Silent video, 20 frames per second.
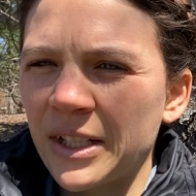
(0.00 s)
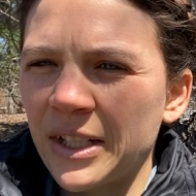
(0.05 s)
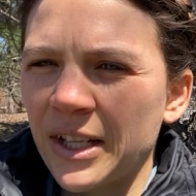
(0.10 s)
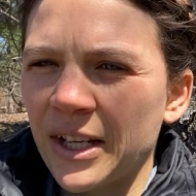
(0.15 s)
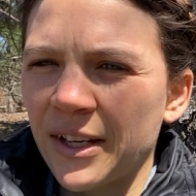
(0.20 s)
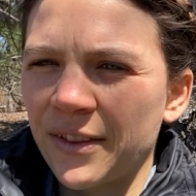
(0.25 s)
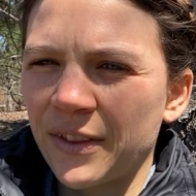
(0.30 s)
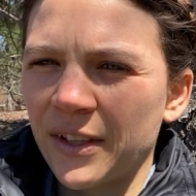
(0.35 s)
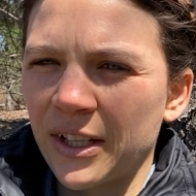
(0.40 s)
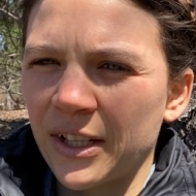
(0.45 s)

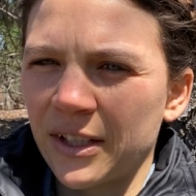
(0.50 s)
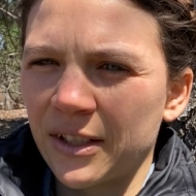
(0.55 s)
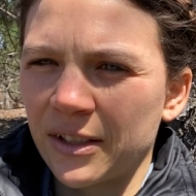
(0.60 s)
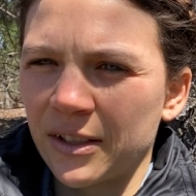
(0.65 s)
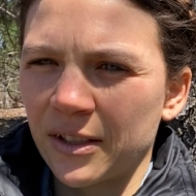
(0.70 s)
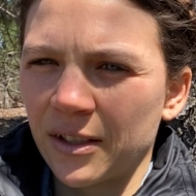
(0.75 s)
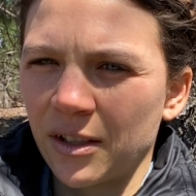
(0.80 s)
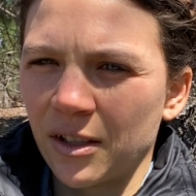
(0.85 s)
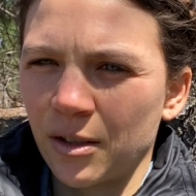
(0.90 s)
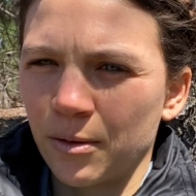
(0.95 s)
And
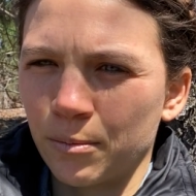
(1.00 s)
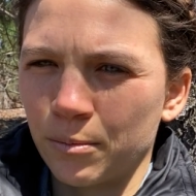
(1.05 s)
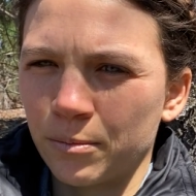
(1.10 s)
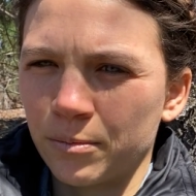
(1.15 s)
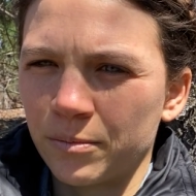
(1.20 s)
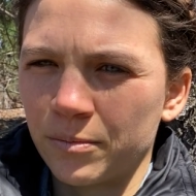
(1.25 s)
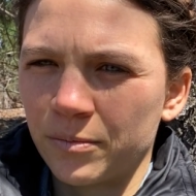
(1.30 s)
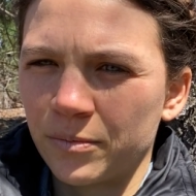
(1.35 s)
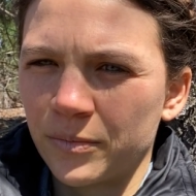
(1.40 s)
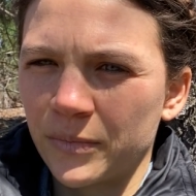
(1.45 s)
then
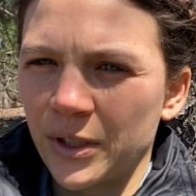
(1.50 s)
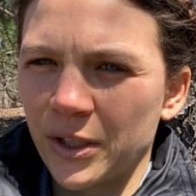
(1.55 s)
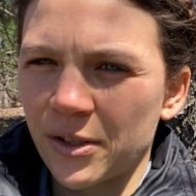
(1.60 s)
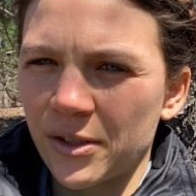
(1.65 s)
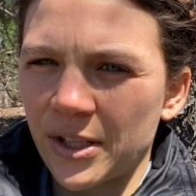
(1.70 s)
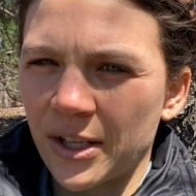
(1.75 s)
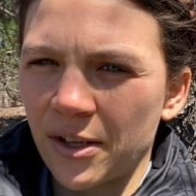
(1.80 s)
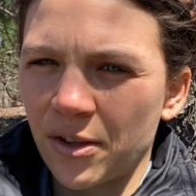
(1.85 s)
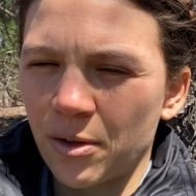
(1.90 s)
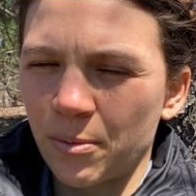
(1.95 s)
there's
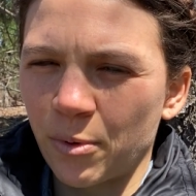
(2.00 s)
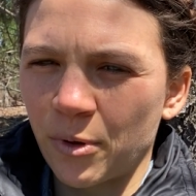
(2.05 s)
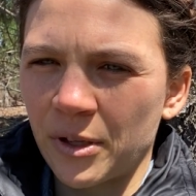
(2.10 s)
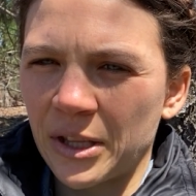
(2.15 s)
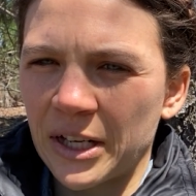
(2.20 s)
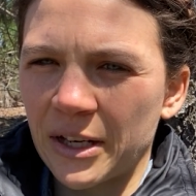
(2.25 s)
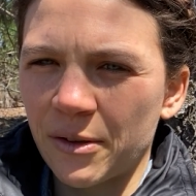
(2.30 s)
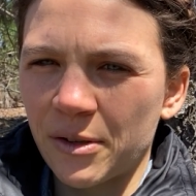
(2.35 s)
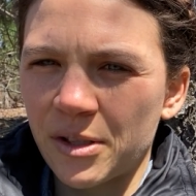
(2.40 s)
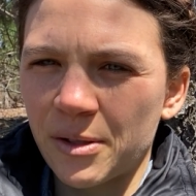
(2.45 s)
that other point
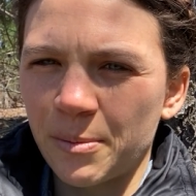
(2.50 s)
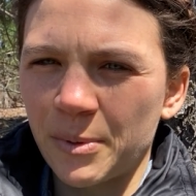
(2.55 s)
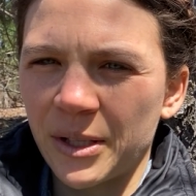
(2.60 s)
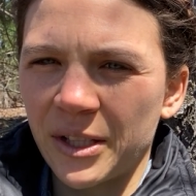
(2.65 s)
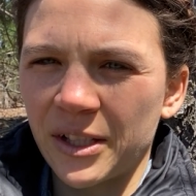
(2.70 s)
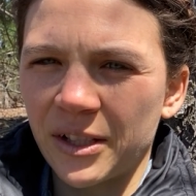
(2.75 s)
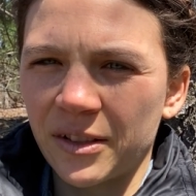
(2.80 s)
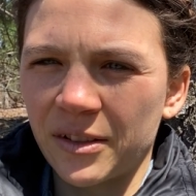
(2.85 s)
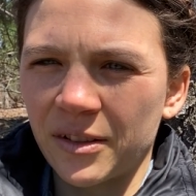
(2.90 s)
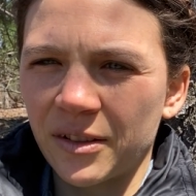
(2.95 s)
that I was
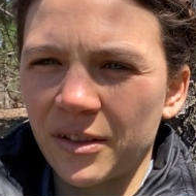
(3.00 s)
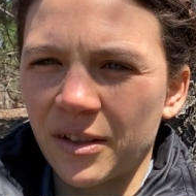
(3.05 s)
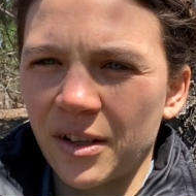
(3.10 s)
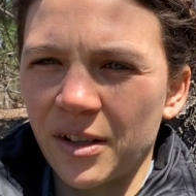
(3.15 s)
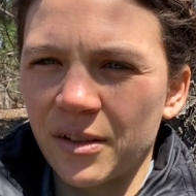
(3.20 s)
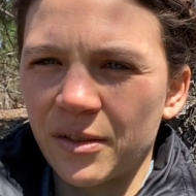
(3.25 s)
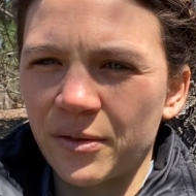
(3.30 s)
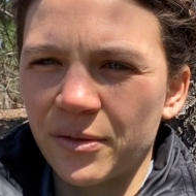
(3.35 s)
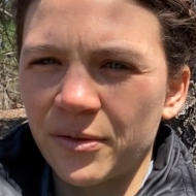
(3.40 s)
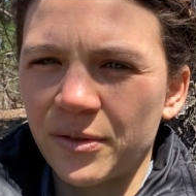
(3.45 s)
speaking
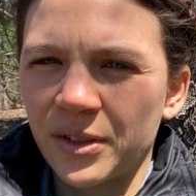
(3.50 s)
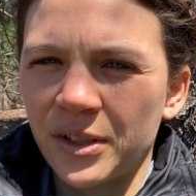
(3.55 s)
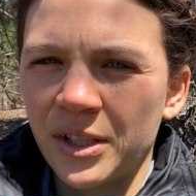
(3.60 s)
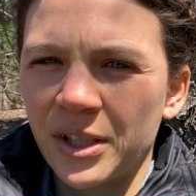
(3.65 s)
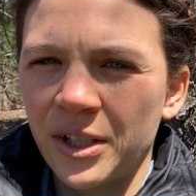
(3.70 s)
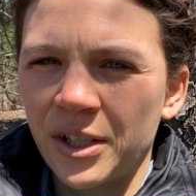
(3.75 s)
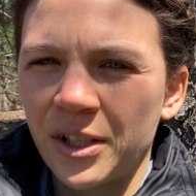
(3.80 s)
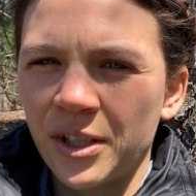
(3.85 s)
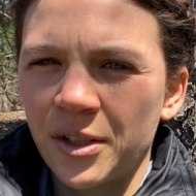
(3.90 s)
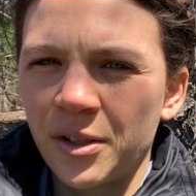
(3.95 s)
of
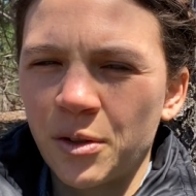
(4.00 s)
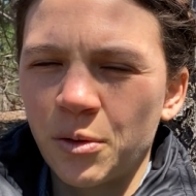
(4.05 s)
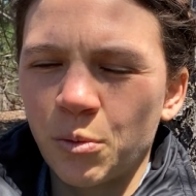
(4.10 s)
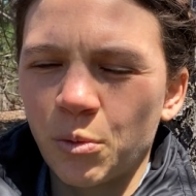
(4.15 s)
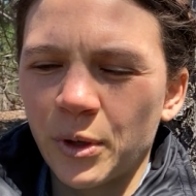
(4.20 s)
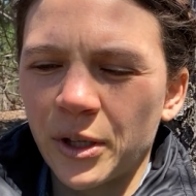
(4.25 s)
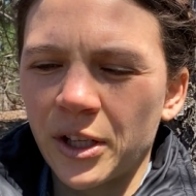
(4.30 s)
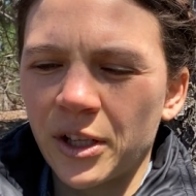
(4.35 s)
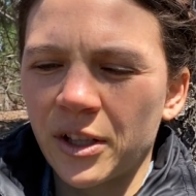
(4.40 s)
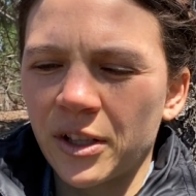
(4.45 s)

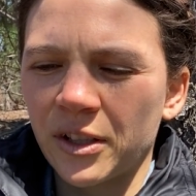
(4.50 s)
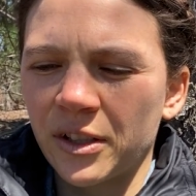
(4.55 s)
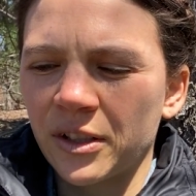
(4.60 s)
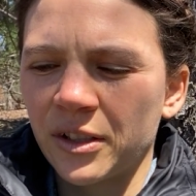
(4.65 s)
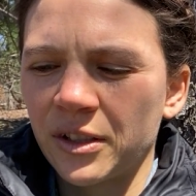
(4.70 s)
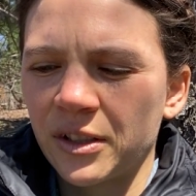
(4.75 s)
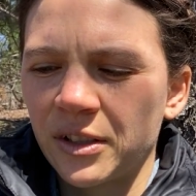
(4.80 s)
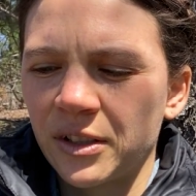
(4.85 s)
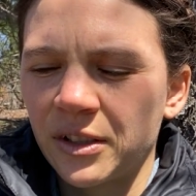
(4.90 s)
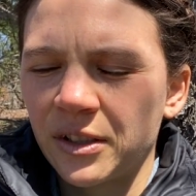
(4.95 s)
where
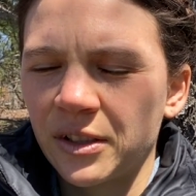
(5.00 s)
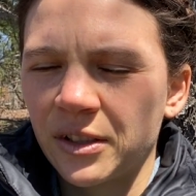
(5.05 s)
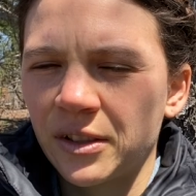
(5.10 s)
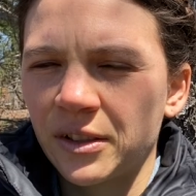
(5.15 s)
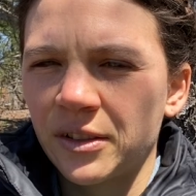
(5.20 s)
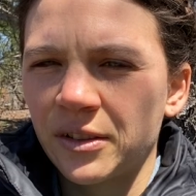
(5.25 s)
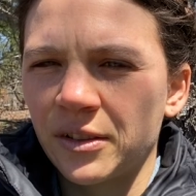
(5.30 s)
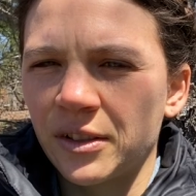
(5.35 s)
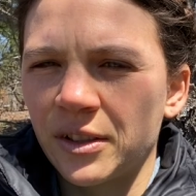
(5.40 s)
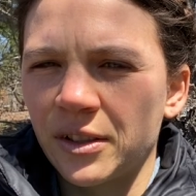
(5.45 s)

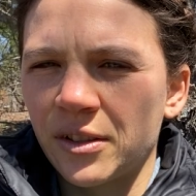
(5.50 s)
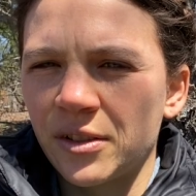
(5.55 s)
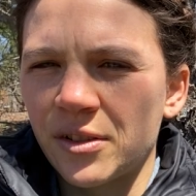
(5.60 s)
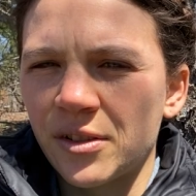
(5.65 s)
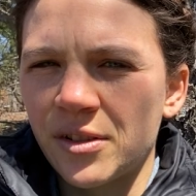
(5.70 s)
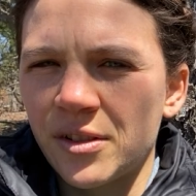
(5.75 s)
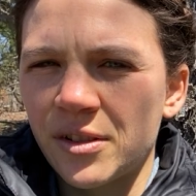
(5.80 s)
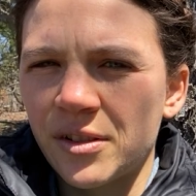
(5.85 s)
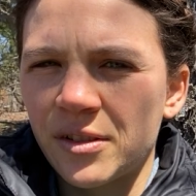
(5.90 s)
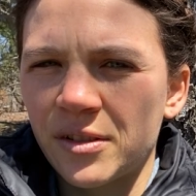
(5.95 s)

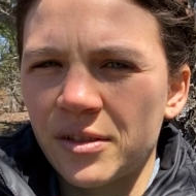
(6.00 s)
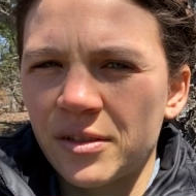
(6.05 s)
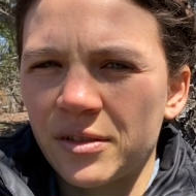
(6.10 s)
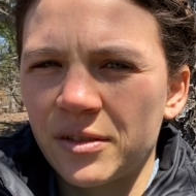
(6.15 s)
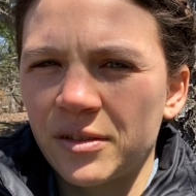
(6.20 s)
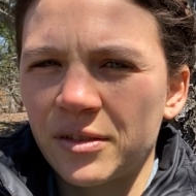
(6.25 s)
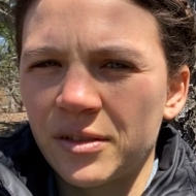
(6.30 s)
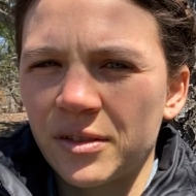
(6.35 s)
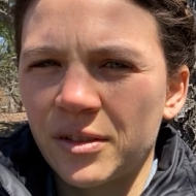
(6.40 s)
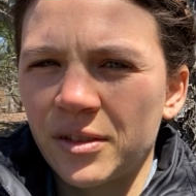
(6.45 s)
there's
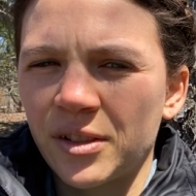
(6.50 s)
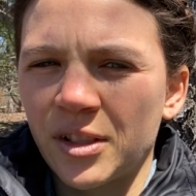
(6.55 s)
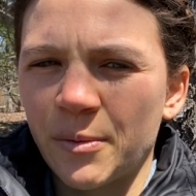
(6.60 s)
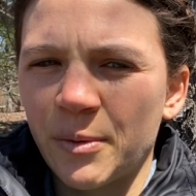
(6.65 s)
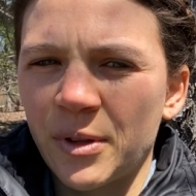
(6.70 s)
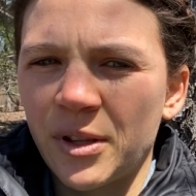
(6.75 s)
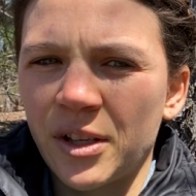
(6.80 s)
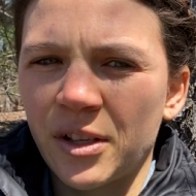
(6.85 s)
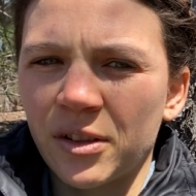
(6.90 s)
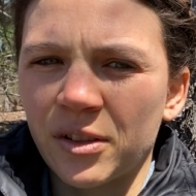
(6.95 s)
some
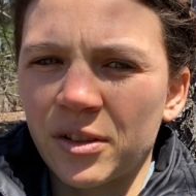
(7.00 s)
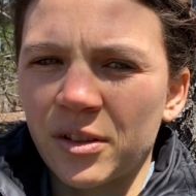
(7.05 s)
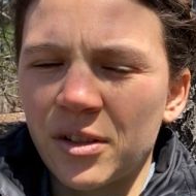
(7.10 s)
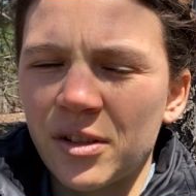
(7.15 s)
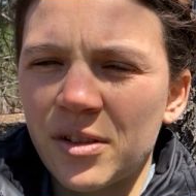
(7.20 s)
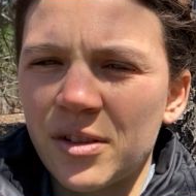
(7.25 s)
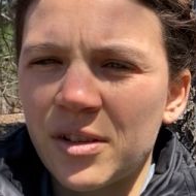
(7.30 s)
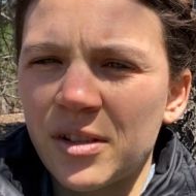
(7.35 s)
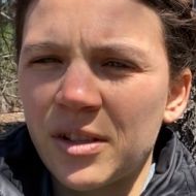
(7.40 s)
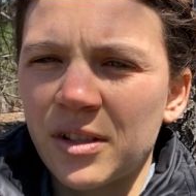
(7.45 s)
of the
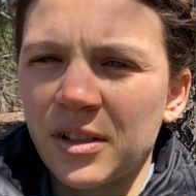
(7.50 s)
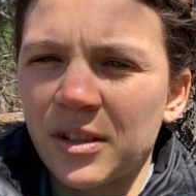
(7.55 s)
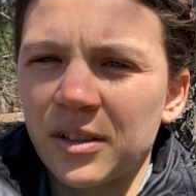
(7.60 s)
alerts,